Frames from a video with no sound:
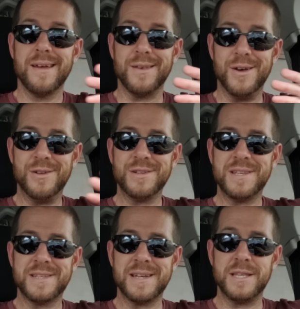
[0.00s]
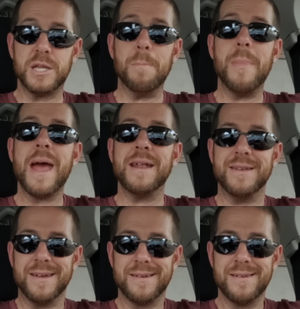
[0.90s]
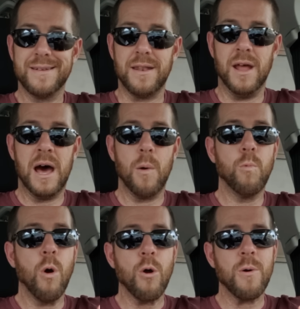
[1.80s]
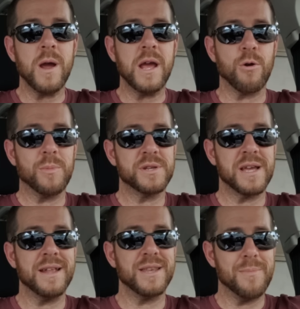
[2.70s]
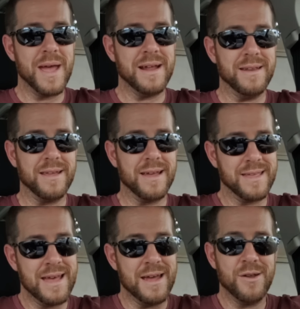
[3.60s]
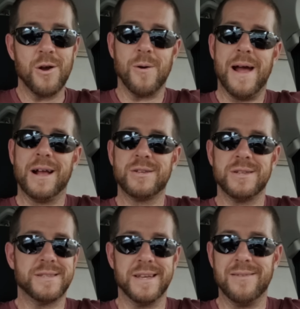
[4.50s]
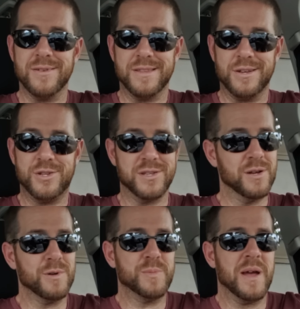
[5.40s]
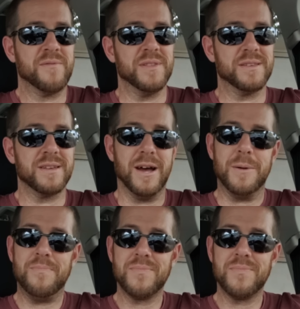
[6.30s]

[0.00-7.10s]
Notice he said demanding, not worried or upset, demanding. Again, her actions say everything. She has no respect for this guy.